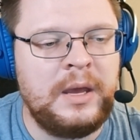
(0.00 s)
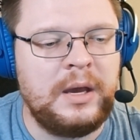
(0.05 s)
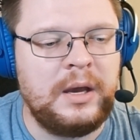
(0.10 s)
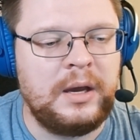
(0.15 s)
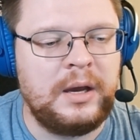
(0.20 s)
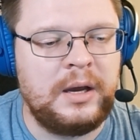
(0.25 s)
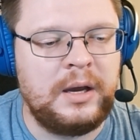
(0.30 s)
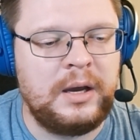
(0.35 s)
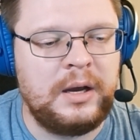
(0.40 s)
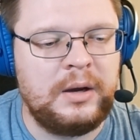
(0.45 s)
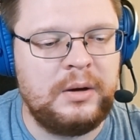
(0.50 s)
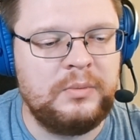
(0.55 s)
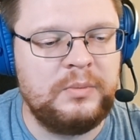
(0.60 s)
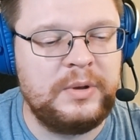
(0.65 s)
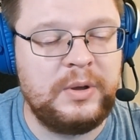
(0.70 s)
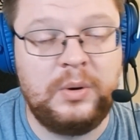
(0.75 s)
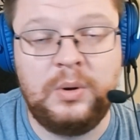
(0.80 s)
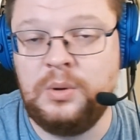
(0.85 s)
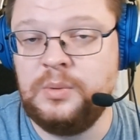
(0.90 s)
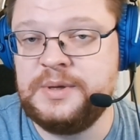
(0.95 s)
uh,
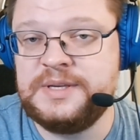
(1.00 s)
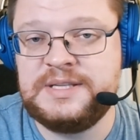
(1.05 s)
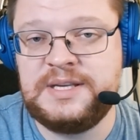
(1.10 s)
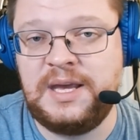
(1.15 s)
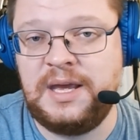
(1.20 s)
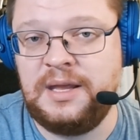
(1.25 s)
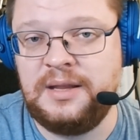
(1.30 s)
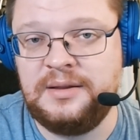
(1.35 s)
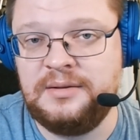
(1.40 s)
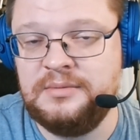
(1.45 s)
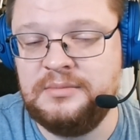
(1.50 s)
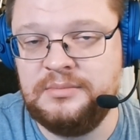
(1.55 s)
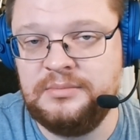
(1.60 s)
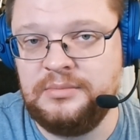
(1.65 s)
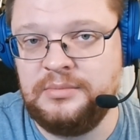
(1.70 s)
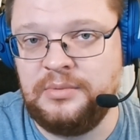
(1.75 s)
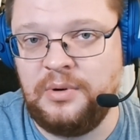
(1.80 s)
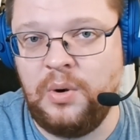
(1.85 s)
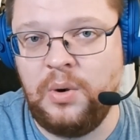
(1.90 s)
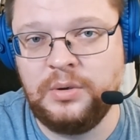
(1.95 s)
we always had
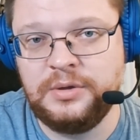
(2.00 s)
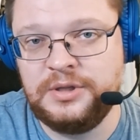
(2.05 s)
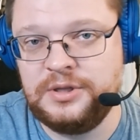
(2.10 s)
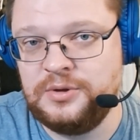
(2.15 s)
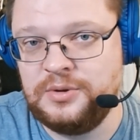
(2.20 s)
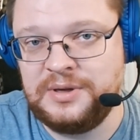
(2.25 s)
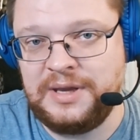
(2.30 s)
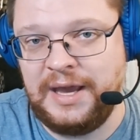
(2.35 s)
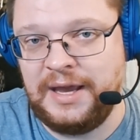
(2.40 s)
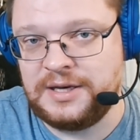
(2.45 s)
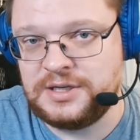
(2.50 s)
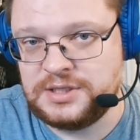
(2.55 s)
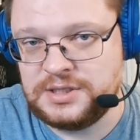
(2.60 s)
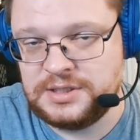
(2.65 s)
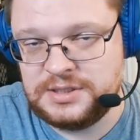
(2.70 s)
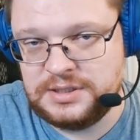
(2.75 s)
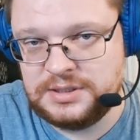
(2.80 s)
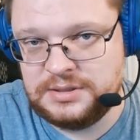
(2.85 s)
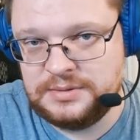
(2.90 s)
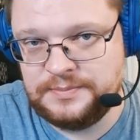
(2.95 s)
all the new
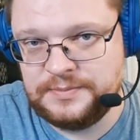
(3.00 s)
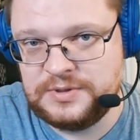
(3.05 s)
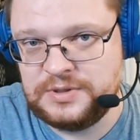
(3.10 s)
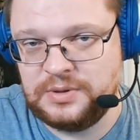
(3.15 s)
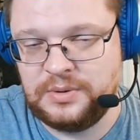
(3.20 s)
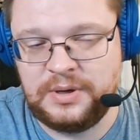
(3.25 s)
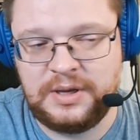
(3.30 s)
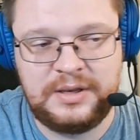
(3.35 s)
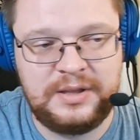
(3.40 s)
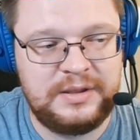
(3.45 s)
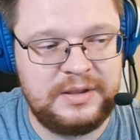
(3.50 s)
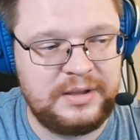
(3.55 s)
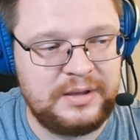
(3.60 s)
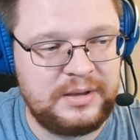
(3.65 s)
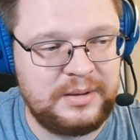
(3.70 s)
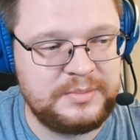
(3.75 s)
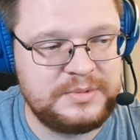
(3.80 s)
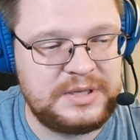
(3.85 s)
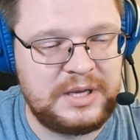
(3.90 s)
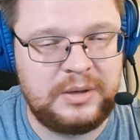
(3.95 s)
gadgets so anything
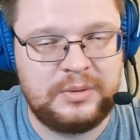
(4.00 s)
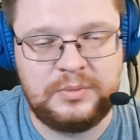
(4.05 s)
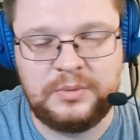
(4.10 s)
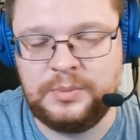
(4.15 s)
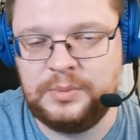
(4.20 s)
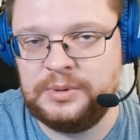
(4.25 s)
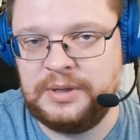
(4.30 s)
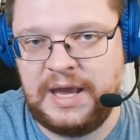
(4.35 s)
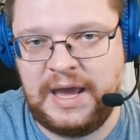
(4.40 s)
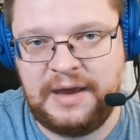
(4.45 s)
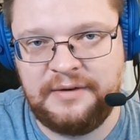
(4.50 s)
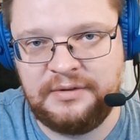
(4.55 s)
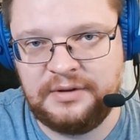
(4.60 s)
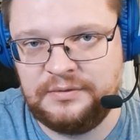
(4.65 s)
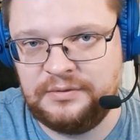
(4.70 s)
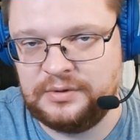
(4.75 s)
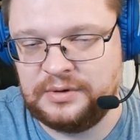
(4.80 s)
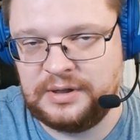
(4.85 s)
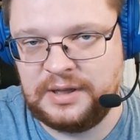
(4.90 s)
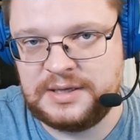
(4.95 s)
comes out we would have it
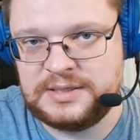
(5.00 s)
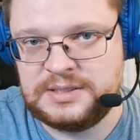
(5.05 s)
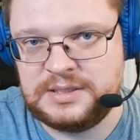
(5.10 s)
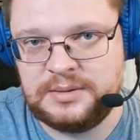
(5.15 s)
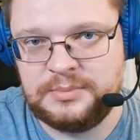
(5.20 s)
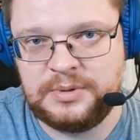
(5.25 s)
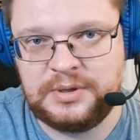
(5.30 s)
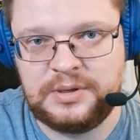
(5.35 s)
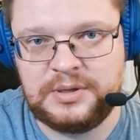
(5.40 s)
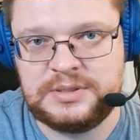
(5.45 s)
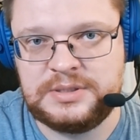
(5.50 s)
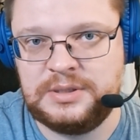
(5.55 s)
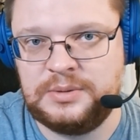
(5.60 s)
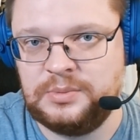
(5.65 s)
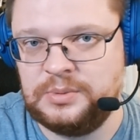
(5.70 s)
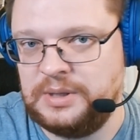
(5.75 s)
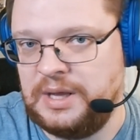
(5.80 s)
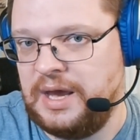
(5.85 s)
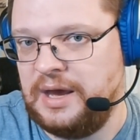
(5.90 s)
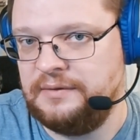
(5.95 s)
for testing because it
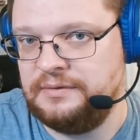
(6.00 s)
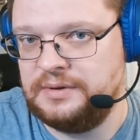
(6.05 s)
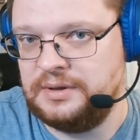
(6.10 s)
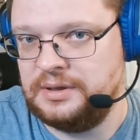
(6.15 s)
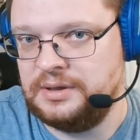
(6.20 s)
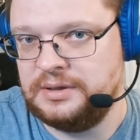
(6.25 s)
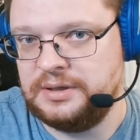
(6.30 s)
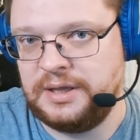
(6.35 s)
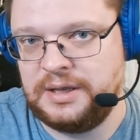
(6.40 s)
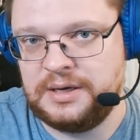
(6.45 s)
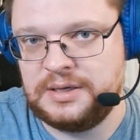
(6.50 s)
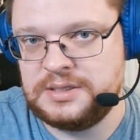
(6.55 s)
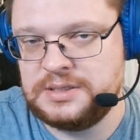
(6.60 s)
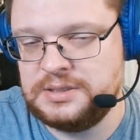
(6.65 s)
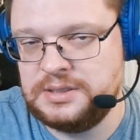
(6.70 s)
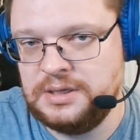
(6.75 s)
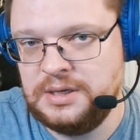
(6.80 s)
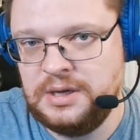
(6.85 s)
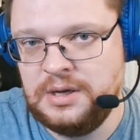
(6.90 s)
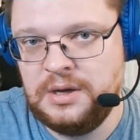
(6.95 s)
would have the
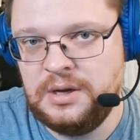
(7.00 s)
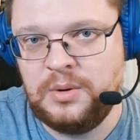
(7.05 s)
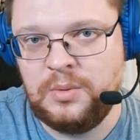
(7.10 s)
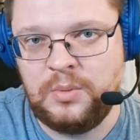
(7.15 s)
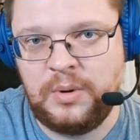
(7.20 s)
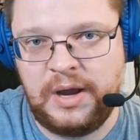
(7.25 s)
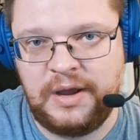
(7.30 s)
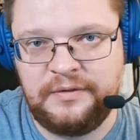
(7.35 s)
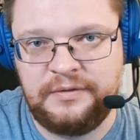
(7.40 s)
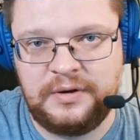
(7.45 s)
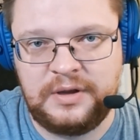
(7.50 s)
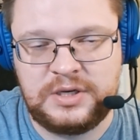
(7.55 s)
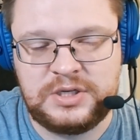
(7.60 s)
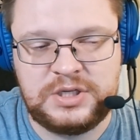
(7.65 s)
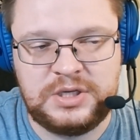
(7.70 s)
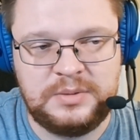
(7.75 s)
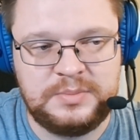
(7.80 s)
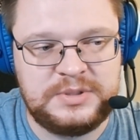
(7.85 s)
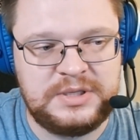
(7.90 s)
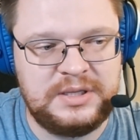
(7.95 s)
latest wi-fi
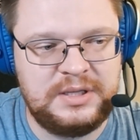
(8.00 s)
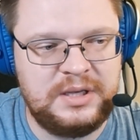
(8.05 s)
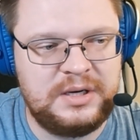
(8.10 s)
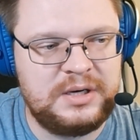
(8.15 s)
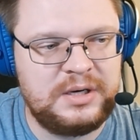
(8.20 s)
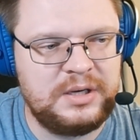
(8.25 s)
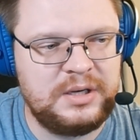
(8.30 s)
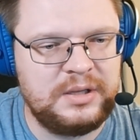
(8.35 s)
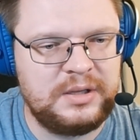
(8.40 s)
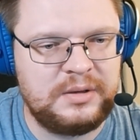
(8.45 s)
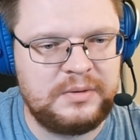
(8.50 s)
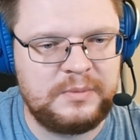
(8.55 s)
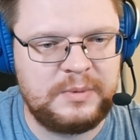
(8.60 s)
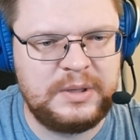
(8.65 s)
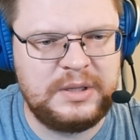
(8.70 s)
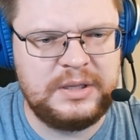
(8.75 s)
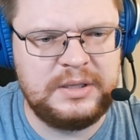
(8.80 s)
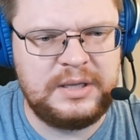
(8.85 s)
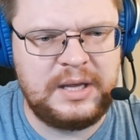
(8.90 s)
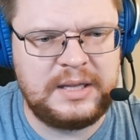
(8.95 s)
chips and there are
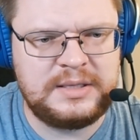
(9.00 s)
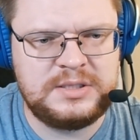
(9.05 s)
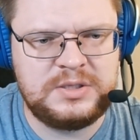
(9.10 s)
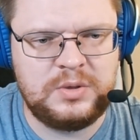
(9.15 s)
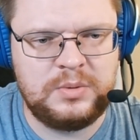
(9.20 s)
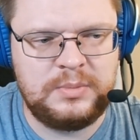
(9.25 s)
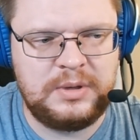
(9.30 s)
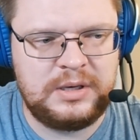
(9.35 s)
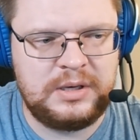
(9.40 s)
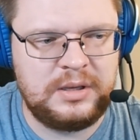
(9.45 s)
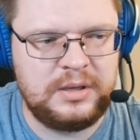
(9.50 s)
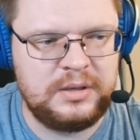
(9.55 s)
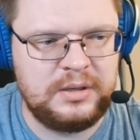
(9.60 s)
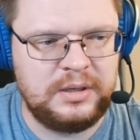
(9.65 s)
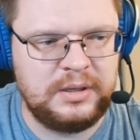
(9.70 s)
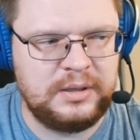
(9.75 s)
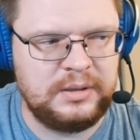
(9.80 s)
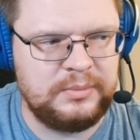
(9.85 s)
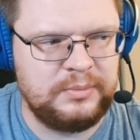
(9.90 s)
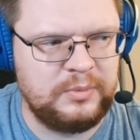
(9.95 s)
really not so many
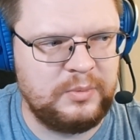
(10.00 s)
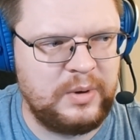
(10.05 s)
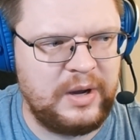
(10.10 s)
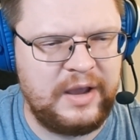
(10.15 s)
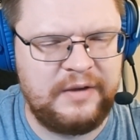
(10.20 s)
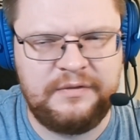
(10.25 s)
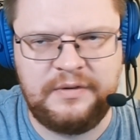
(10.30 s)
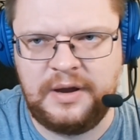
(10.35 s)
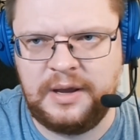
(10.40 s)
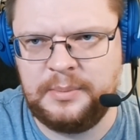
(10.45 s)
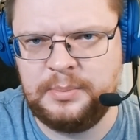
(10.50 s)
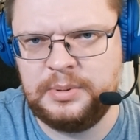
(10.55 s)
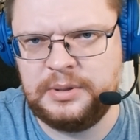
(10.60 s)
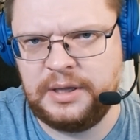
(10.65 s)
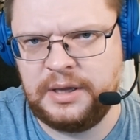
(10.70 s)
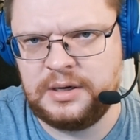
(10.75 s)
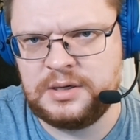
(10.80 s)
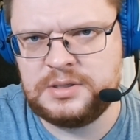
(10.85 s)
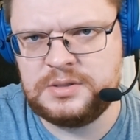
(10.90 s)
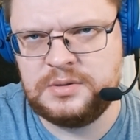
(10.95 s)
uh, wi-fi
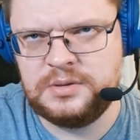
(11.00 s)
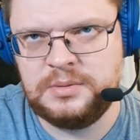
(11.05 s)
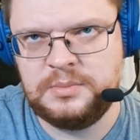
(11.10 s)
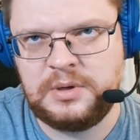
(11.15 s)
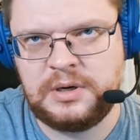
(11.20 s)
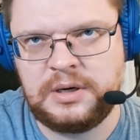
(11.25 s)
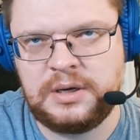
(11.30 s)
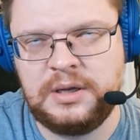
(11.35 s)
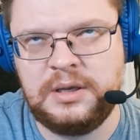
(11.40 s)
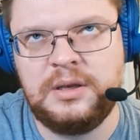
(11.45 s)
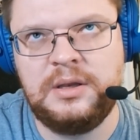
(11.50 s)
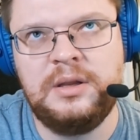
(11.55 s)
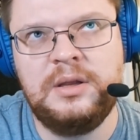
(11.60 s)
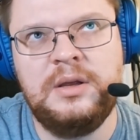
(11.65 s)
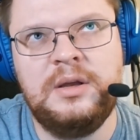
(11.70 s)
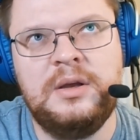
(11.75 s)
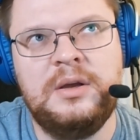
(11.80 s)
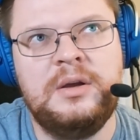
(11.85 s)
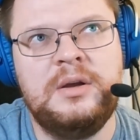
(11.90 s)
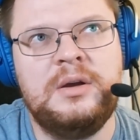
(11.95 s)
players on the market
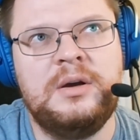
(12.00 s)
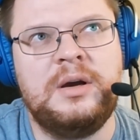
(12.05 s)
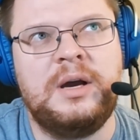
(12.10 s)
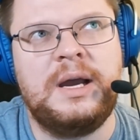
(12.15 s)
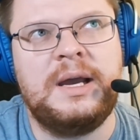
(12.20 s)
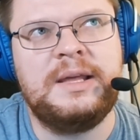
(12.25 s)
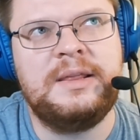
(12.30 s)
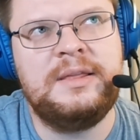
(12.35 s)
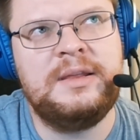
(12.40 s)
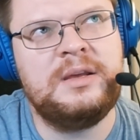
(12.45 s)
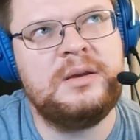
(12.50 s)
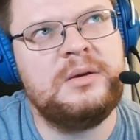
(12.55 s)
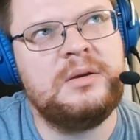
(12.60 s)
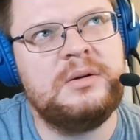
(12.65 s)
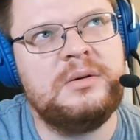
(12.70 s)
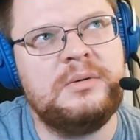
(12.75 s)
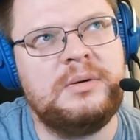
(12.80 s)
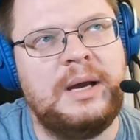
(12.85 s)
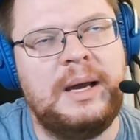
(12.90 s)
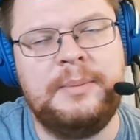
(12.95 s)
I think
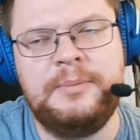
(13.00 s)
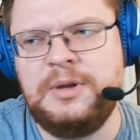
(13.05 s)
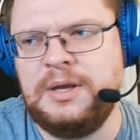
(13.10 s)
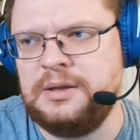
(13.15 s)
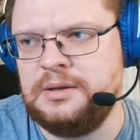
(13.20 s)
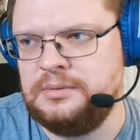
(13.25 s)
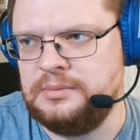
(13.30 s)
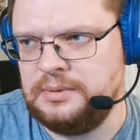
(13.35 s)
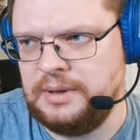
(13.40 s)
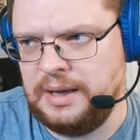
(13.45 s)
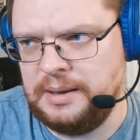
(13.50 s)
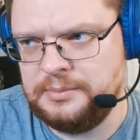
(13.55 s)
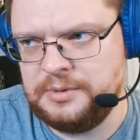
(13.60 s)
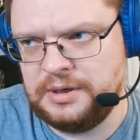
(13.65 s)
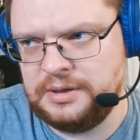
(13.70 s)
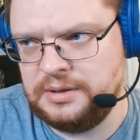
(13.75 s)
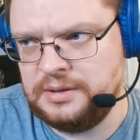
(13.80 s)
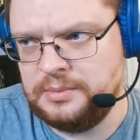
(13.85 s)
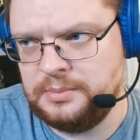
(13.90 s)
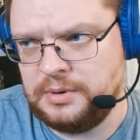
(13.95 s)
I'm not I'm
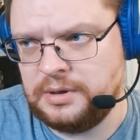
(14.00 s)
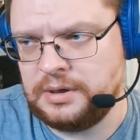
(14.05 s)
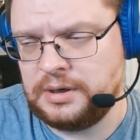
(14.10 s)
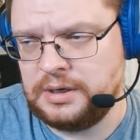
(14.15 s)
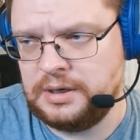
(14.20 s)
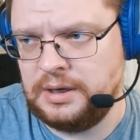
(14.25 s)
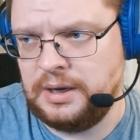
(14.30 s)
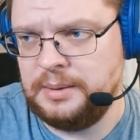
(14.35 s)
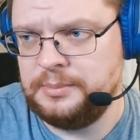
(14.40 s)
not in the market.